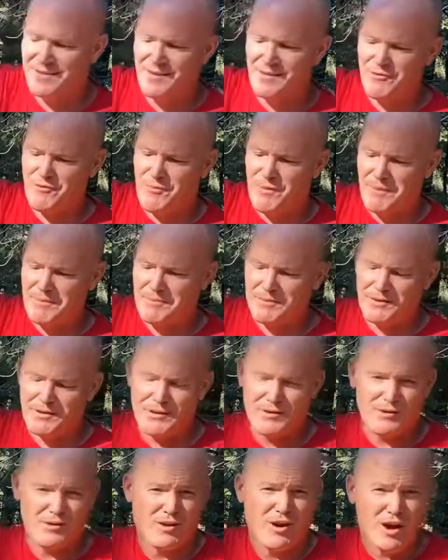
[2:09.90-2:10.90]
ever
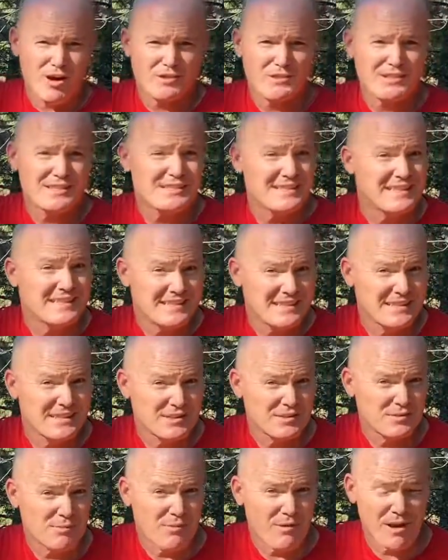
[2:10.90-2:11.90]
popular Lodge
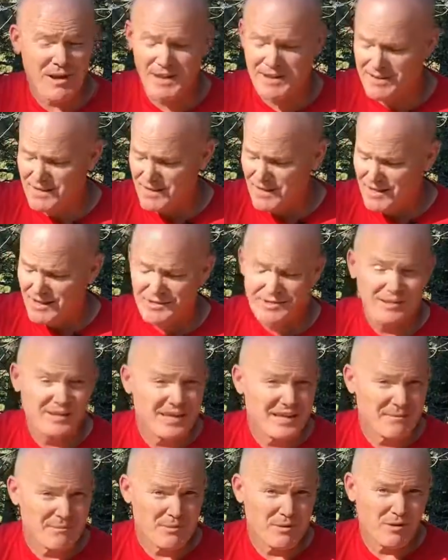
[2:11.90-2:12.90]
seasoning spray to
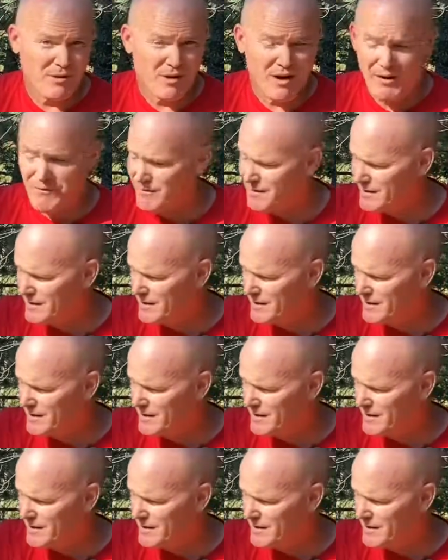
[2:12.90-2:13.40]
keep your oven